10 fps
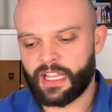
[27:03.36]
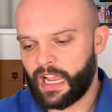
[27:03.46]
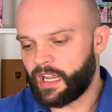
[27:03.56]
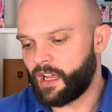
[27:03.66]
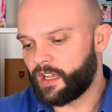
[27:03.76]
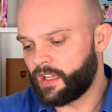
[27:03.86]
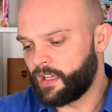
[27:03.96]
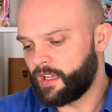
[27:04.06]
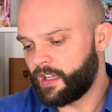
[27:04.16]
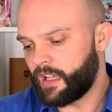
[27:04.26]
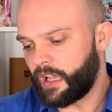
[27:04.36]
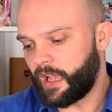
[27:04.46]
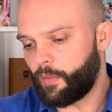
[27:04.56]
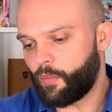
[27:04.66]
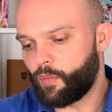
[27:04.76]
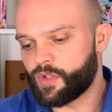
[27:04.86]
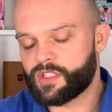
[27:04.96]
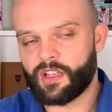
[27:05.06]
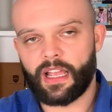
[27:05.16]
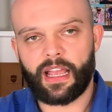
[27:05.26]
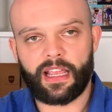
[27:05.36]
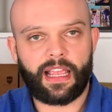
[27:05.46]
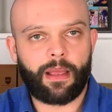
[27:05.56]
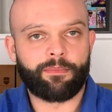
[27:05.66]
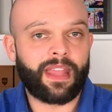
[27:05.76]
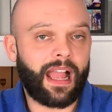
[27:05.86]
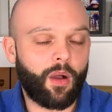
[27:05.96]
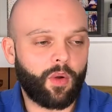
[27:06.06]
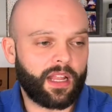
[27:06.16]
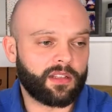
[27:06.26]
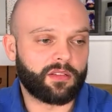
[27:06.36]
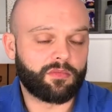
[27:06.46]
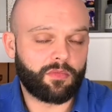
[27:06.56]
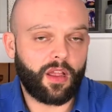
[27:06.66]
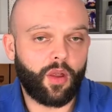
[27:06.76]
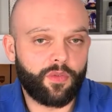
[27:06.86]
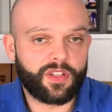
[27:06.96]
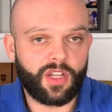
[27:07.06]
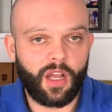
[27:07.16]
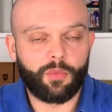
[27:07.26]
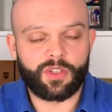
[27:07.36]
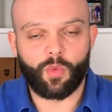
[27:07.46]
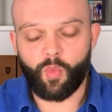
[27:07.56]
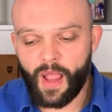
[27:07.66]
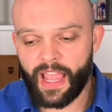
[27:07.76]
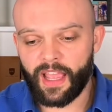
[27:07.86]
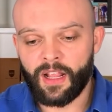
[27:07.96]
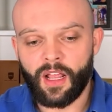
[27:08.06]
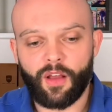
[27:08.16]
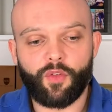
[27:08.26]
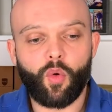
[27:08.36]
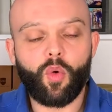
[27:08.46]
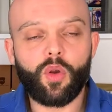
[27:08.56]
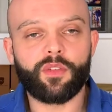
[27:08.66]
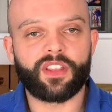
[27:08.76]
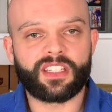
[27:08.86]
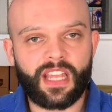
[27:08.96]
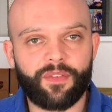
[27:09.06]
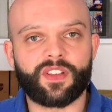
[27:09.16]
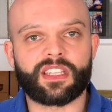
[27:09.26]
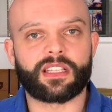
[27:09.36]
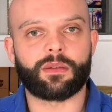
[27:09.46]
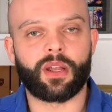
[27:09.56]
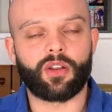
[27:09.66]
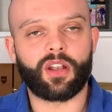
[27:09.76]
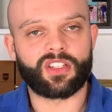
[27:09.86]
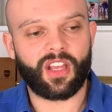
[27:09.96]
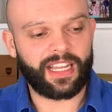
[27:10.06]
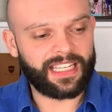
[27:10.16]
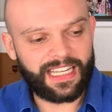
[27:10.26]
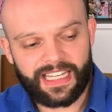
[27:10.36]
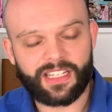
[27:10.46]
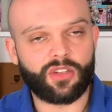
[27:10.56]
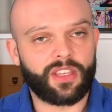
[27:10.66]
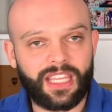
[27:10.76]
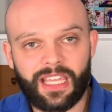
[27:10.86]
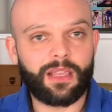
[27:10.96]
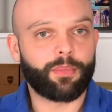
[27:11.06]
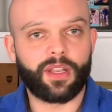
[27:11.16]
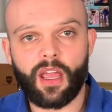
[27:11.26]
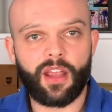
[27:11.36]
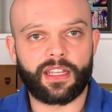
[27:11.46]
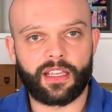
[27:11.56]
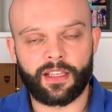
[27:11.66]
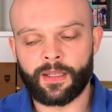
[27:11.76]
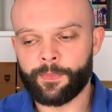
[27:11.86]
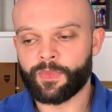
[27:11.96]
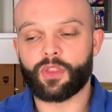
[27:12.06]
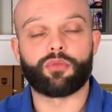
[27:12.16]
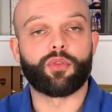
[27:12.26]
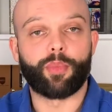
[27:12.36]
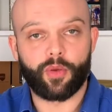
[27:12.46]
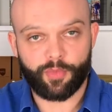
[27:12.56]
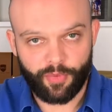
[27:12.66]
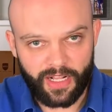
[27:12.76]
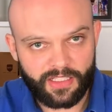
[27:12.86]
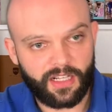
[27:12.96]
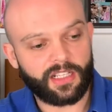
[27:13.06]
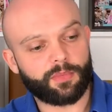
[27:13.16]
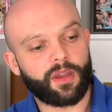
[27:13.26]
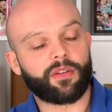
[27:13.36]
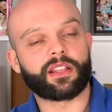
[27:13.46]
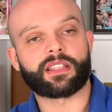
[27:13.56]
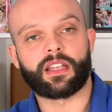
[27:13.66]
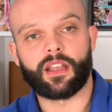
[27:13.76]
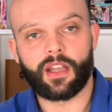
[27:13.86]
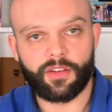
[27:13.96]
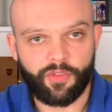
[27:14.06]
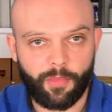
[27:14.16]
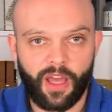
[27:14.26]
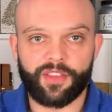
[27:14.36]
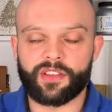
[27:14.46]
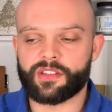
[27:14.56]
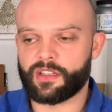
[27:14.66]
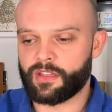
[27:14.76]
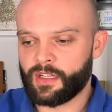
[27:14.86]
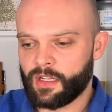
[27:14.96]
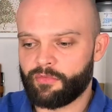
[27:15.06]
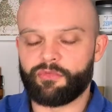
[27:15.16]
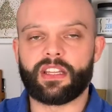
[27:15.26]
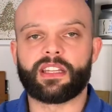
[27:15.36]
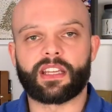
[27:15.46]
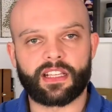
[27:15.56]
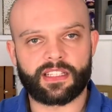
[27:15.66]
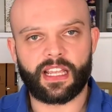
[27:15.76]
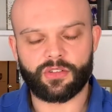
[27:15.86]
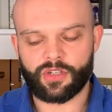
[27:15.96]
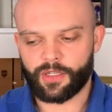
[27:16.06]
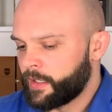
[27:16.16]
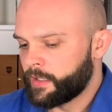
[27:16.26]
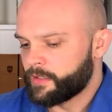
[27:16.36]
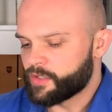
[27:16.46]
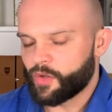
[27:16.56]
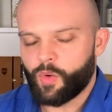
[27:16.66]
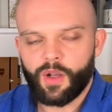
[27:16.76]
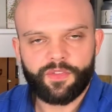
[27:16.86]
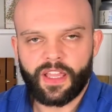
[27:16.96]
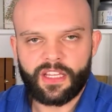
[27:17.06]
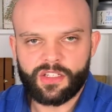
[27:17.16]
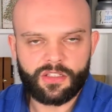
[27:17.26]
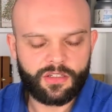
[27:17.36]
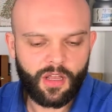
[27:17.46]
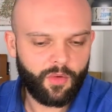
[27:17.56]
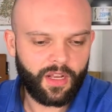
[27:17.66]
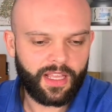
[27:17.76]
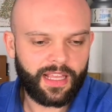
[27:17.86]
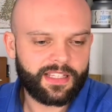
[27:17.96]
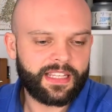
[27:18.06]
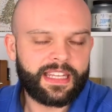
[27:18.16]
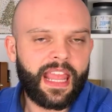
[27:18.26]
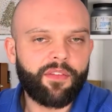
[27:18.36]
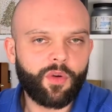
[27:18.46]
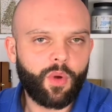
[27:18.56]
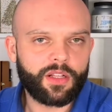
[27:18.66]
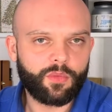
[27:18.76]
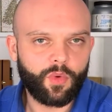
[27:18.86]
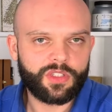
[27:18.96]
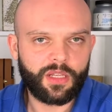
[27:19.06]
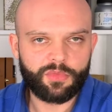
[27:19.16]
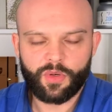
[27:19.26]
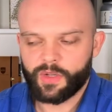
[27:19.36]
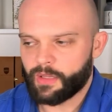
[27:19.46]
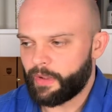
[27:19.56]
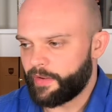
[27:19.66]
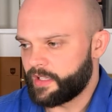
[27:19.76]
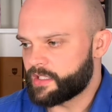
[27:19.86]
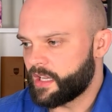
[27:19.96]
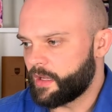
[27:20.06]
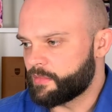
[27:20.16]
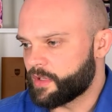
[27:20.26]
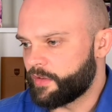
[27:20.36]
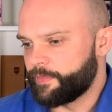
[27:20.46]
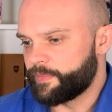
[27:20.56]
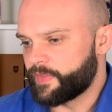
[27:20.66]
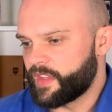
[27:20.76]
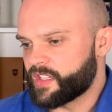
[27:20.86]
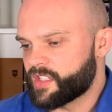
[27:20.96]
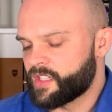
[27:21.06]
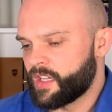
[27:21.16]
and I am now and over time was aware of all of the deficits in my knowledge that I needed to keep learning through both practical experience and learning from others and reading, etc. So qualifications, no, like that's never what I'm talking about in terms of this